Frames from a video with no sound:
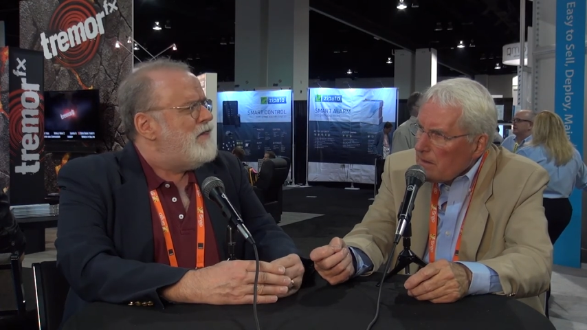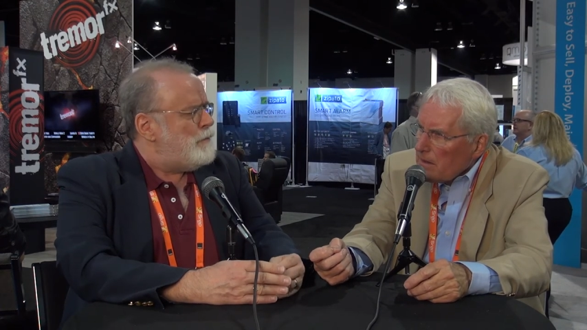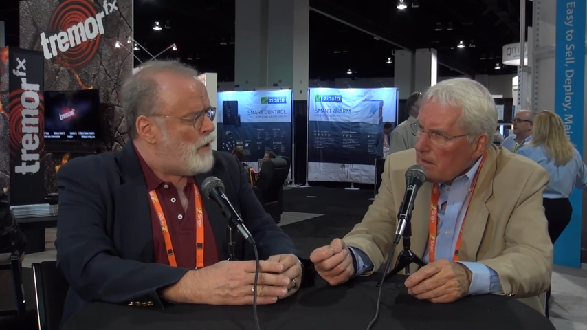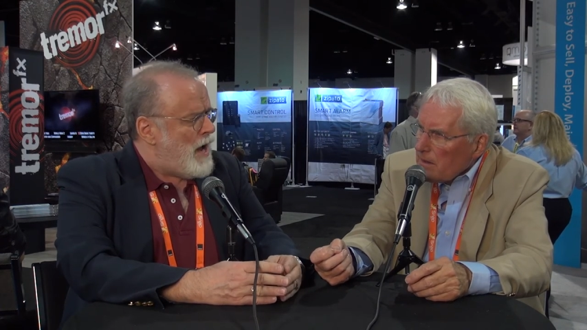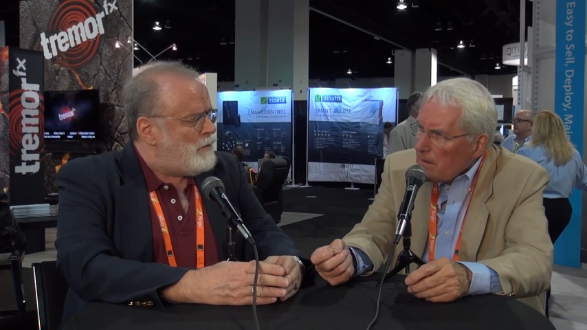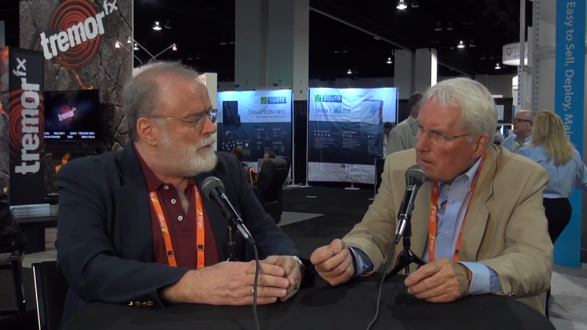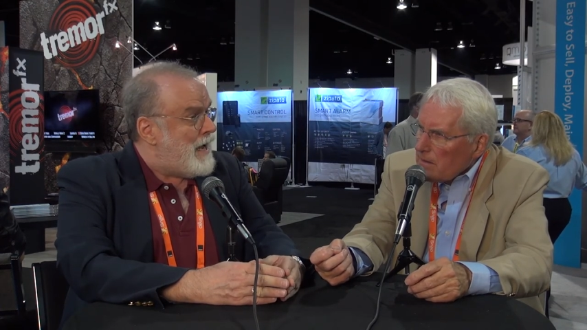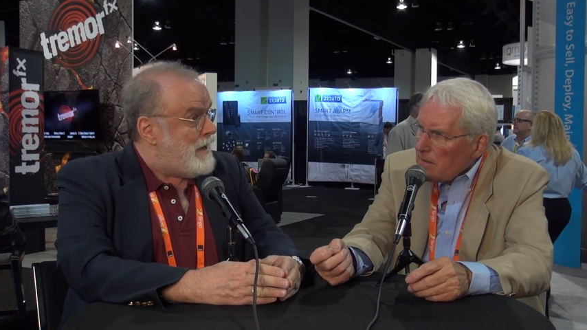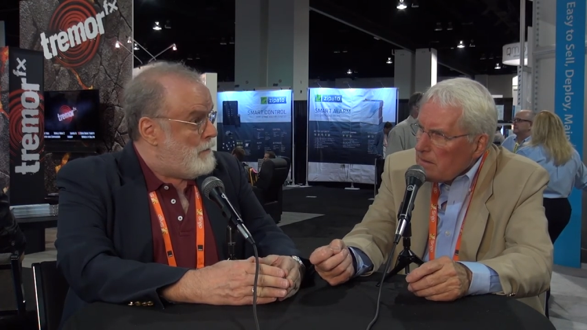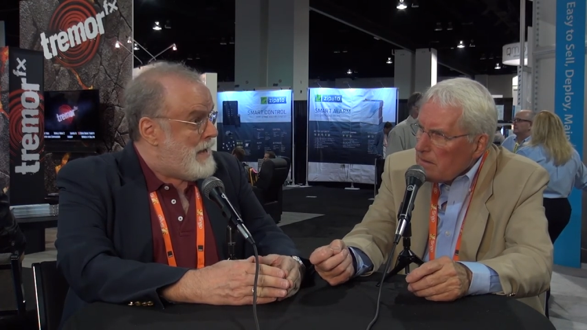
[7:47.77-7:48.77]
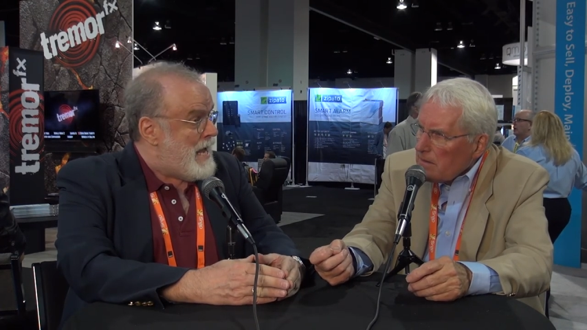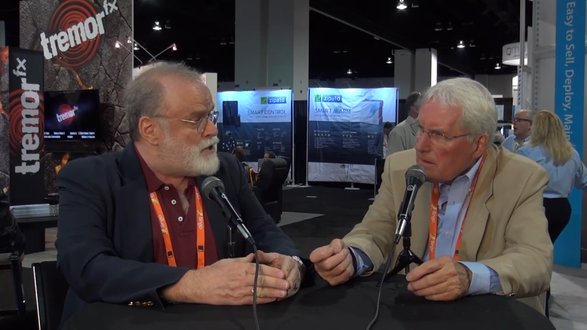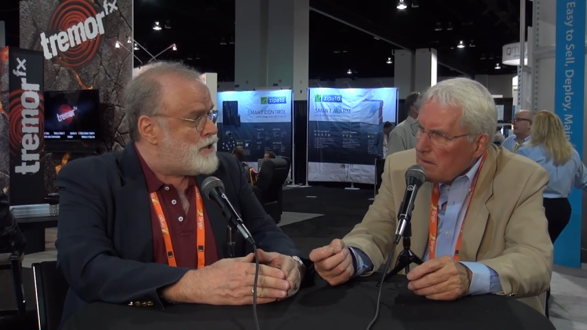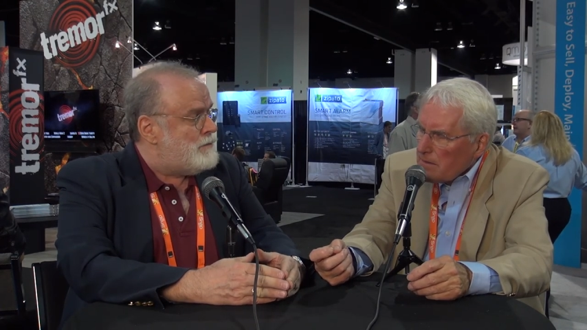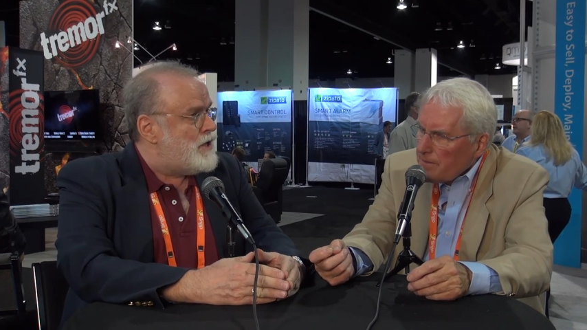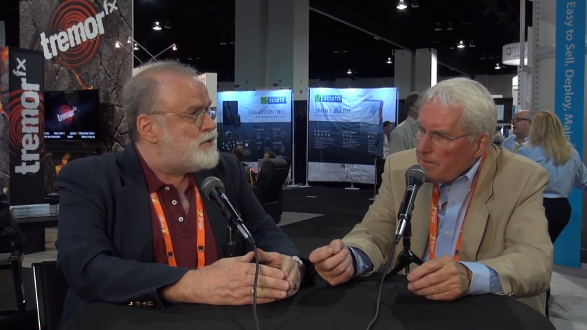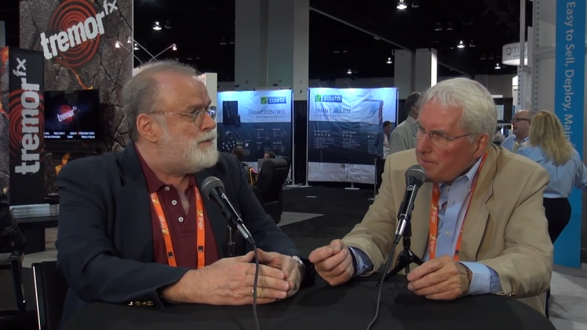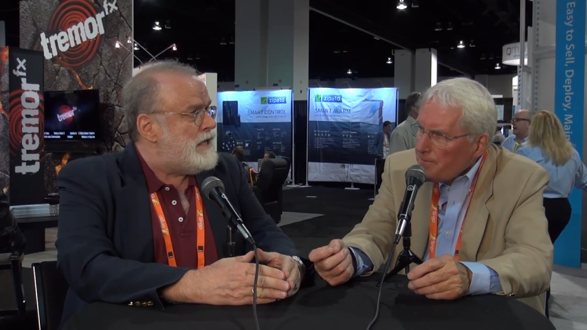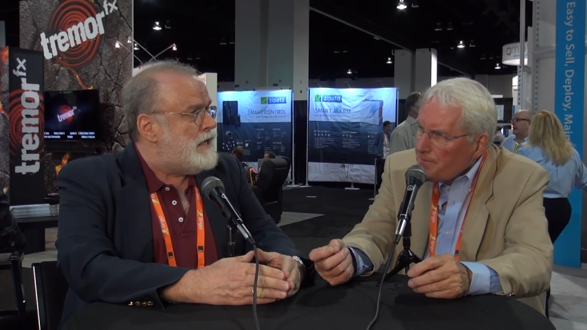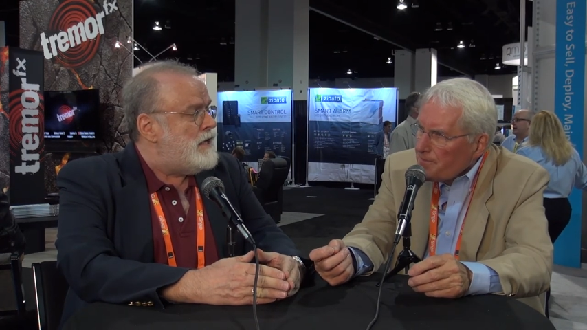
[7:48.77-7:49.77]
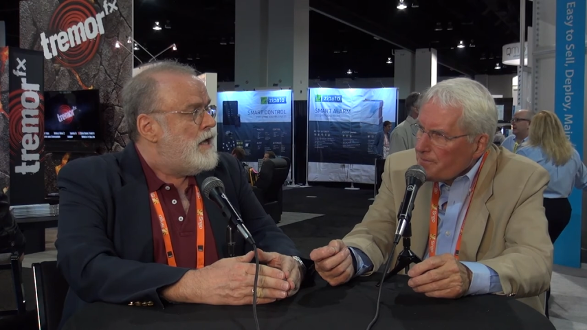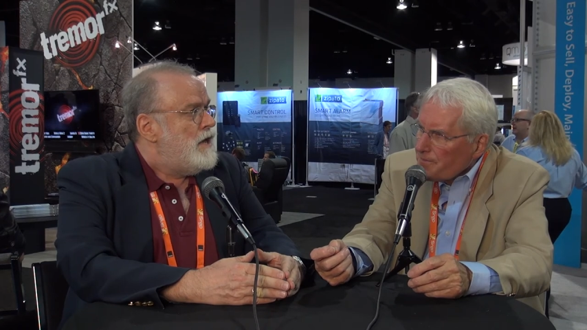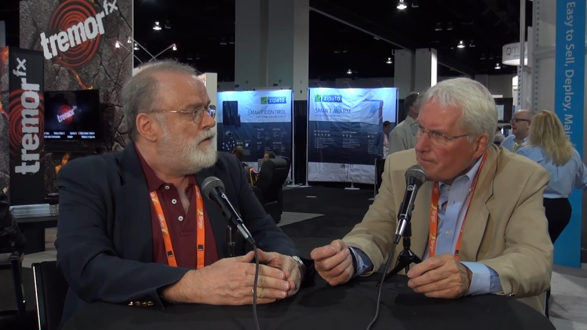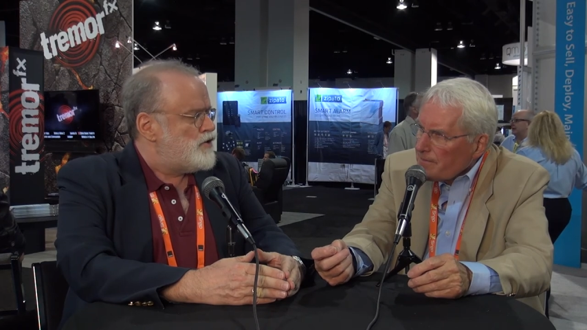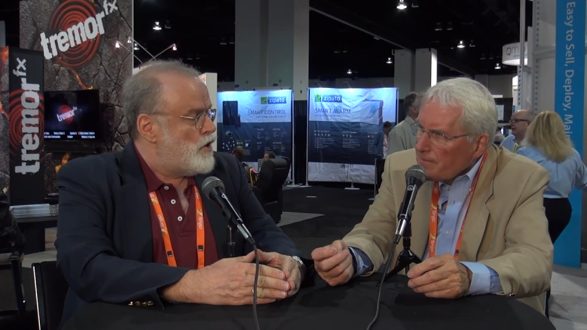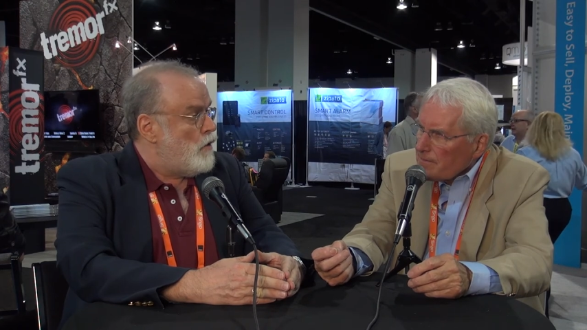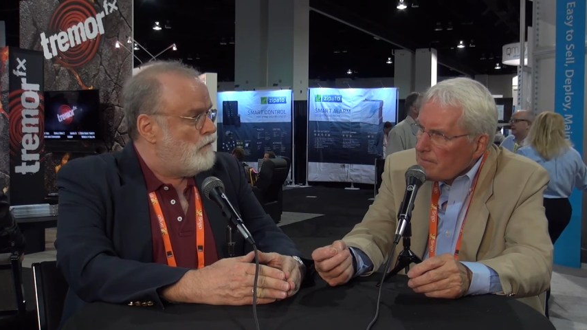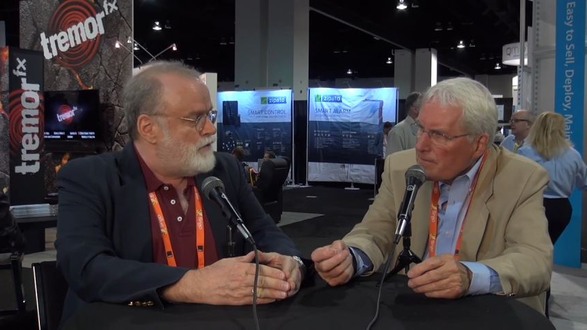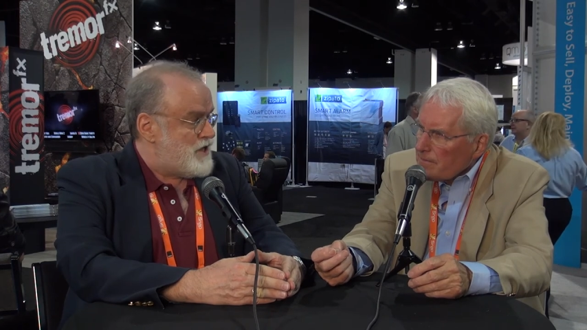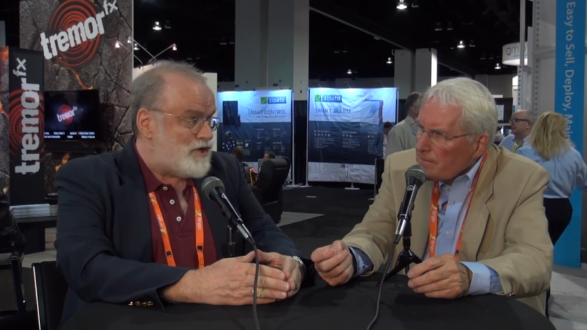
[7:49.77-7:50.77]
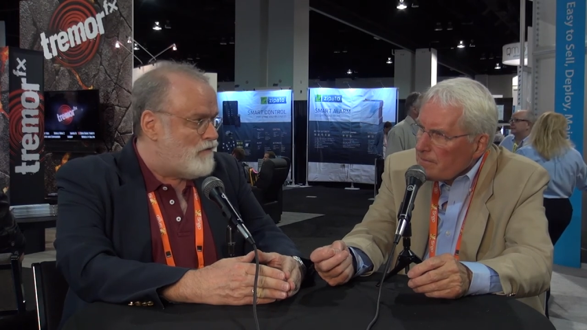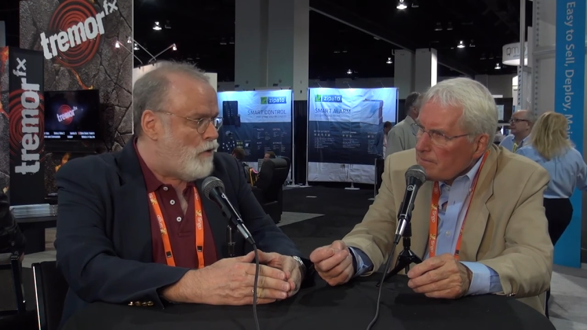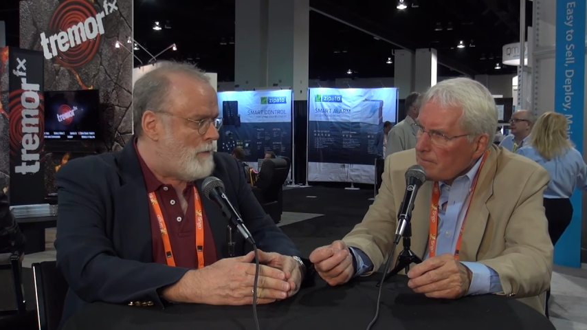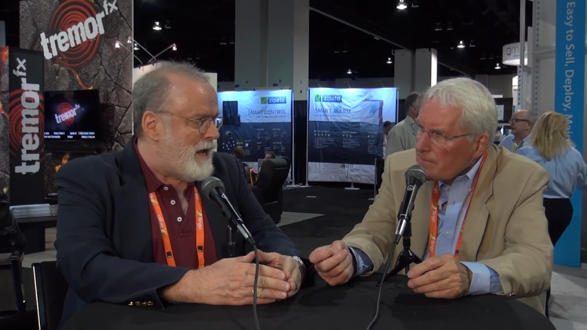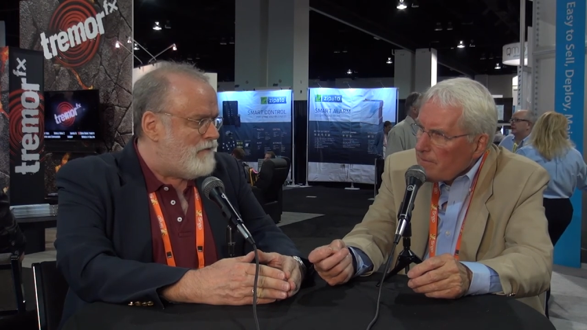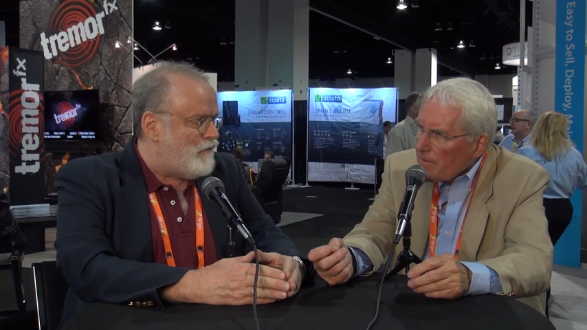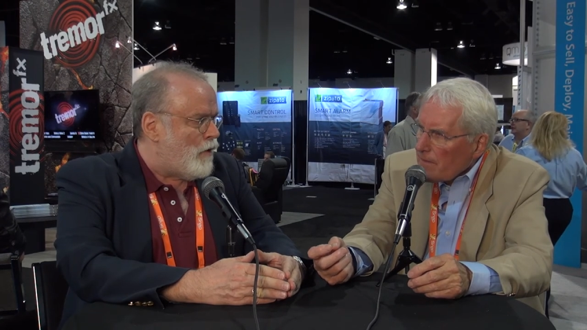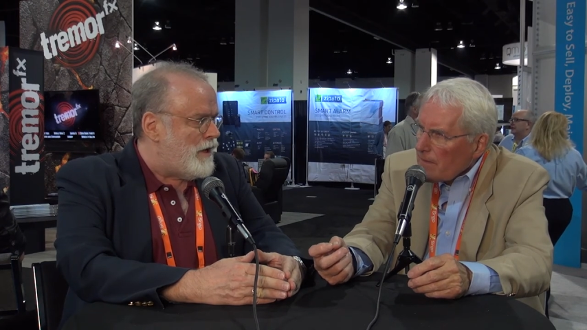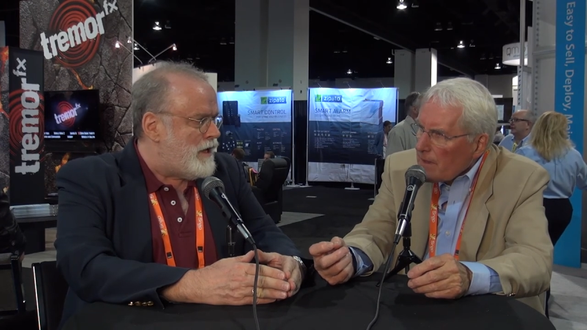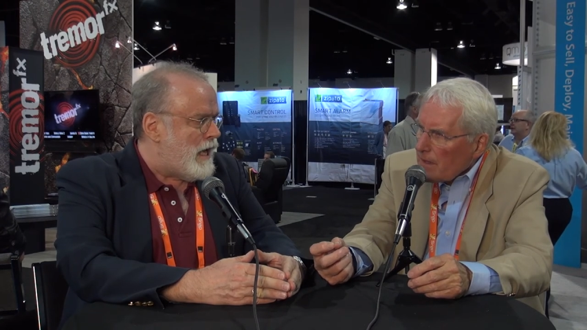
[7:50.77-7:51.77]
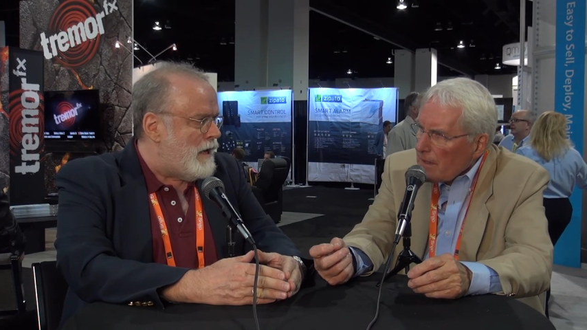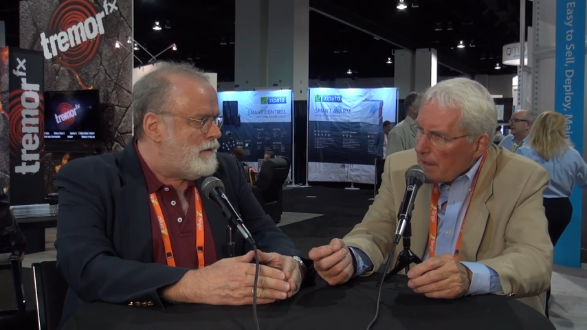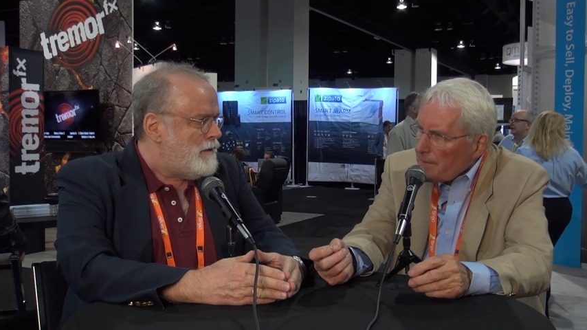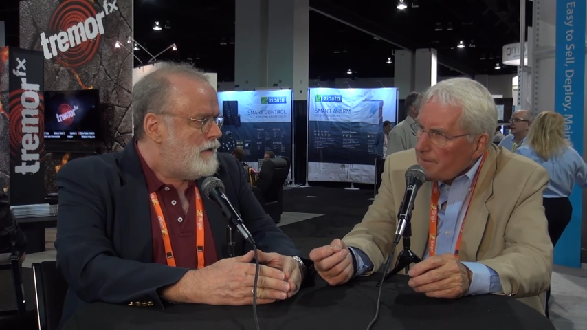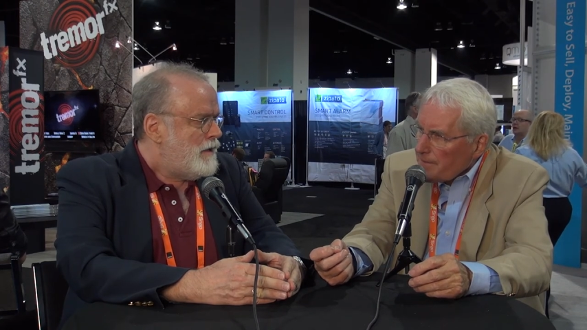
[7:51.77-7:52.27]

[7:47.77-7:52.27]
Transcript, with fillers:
Speaker 1: The problem, I imagine, must be there's no disc format for it yet. Yeah.